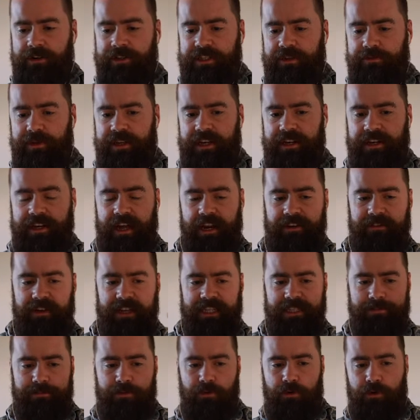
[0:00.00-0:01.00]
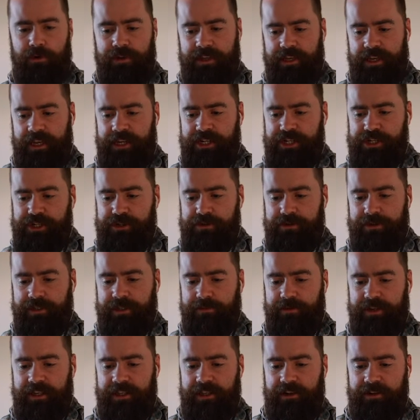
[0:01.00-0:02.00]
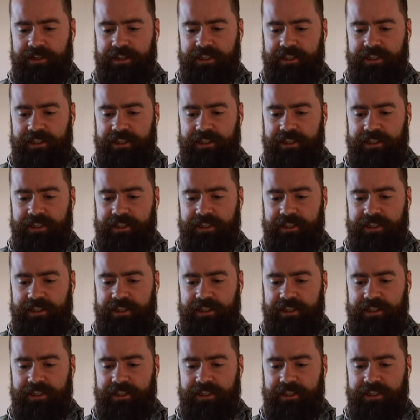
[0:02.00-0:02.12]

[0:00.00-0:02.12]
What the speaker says: and we can kind of explore the issues within their